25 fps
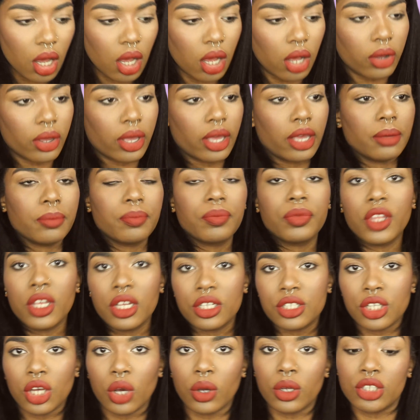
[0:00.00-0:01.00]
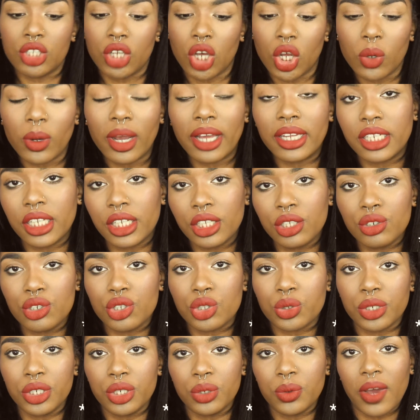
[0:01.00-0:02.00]
Okay, so in total I did
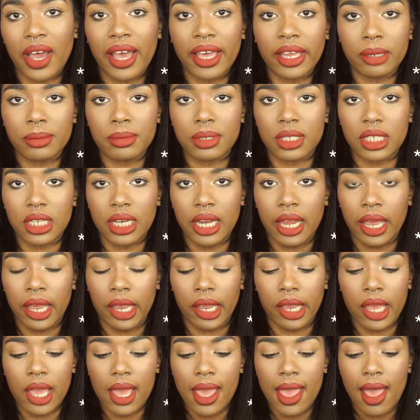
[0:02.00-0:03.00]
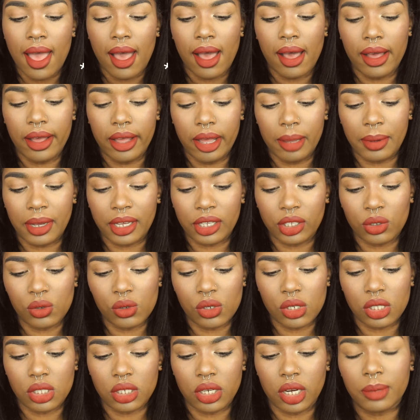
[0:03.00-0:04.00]
use 3 new items today. I
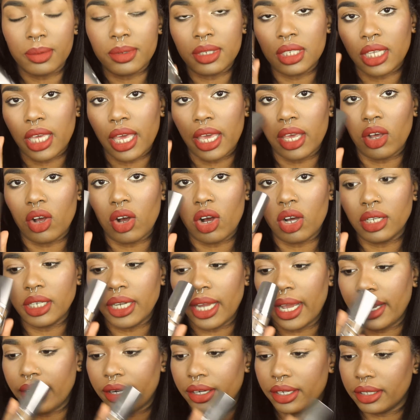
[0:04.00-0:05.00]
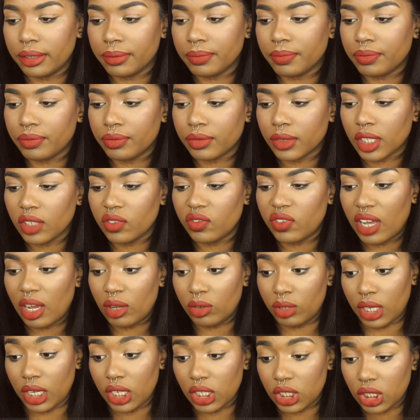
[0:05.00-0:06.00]
used the Urban Decay All Nighter
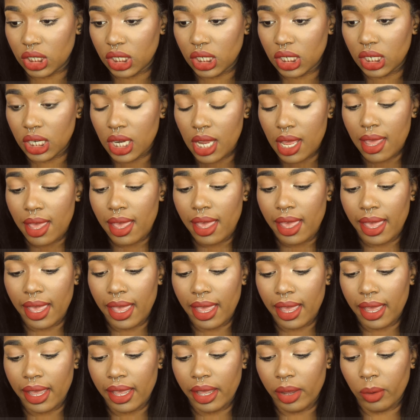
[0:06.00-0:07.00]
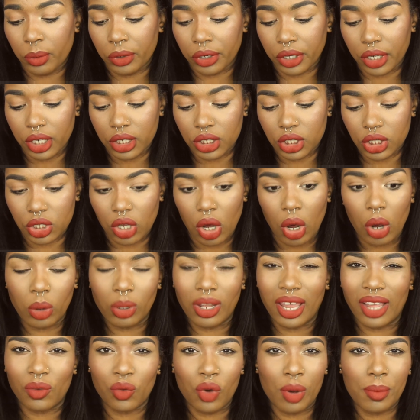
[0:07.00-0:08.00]
foundation, and we're gonna just go
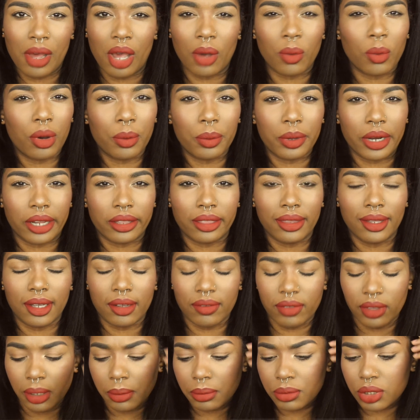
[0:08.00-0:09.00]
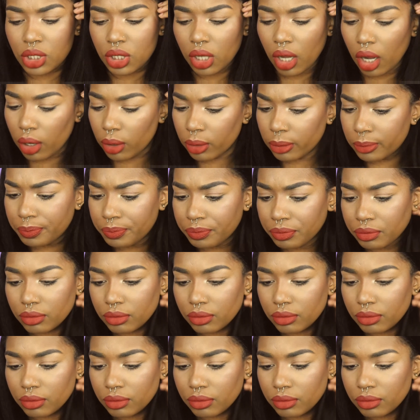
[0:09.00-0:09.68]
like one by one what I think of them. So